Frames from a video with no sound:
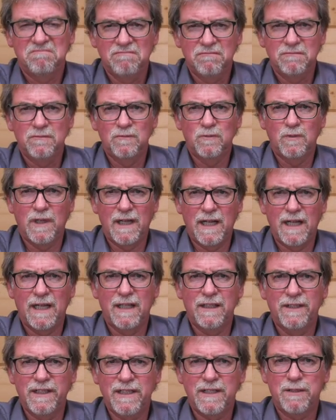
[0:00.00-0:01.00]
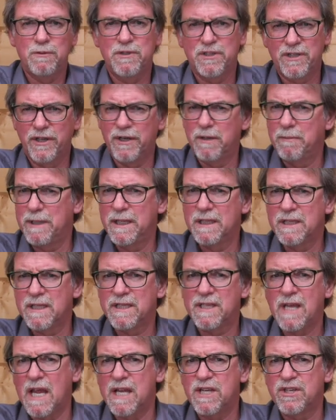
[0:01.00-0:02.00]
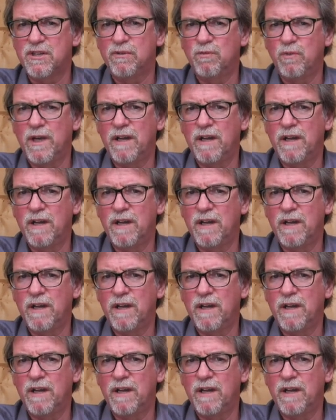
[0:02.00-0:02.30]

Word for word: Well, this was going to be the section